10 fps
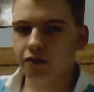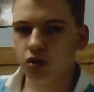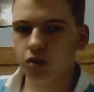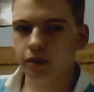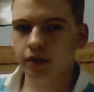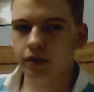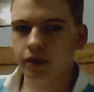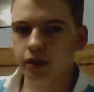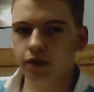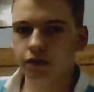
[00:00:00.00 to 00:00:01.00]
a problem, because
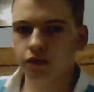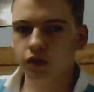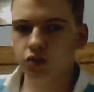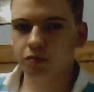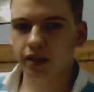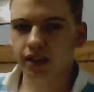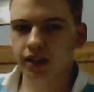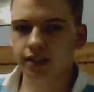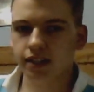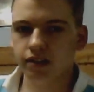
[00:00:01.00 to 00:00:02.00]
what if they're just playing a
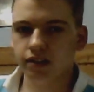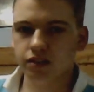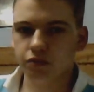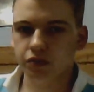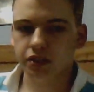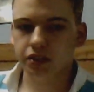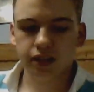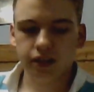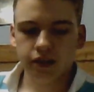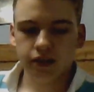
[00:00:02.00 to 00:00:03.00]
deck that doesn't
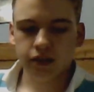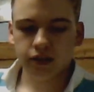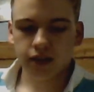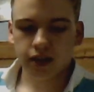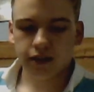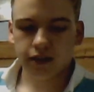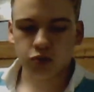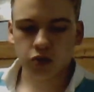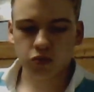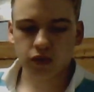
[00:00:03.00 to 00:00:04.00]
really have
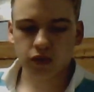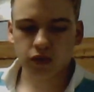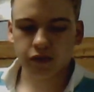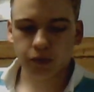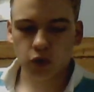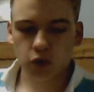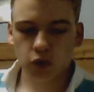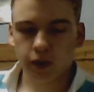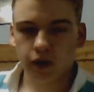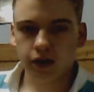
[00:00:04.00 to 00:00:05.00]
problems with any of your
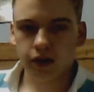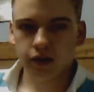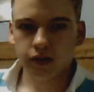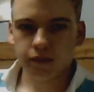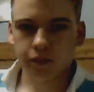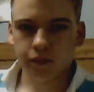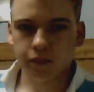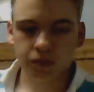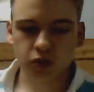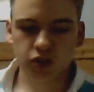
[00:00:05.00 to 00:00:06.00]
Pokemon, when
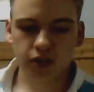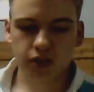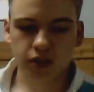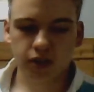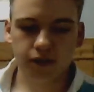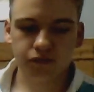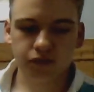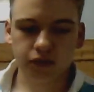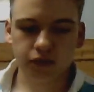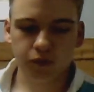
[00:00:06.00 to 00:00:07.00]
you're supposed to have,
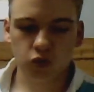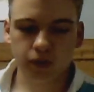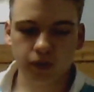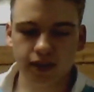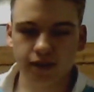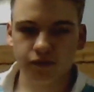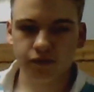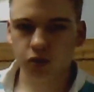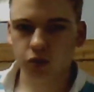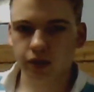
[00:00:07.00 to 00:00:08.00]
like, Pokemon that they have
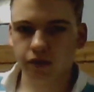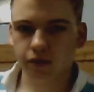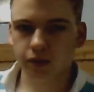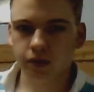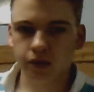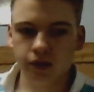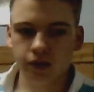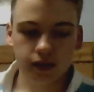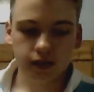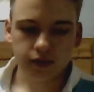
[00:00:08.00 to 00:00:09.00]
troubles with? Well,
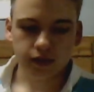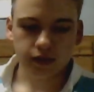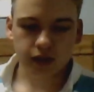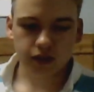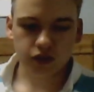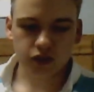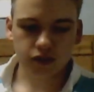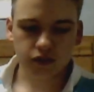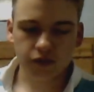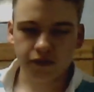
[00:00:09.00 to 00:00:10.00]
then you kind of just,
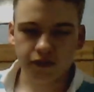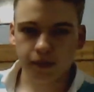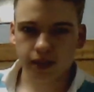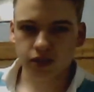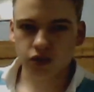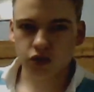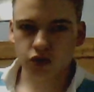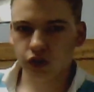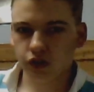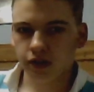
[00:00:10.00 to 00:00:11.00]
you're in a very bad
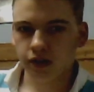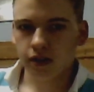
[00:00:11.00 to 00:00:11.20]
situation.